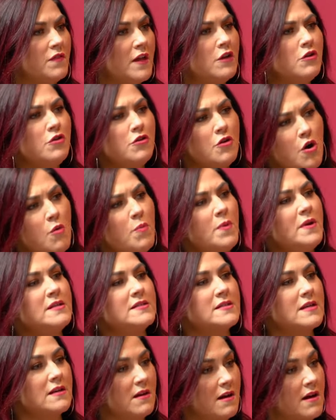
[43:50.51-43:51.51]
that
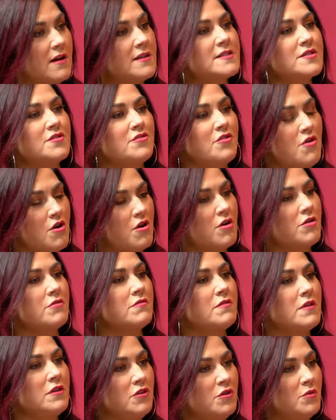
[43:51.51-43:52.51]
nobody's going to hustle harder
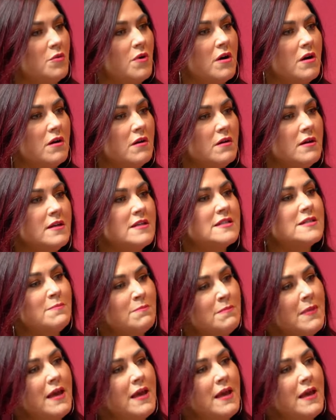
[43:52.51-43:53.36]
than you are to mm-hmm.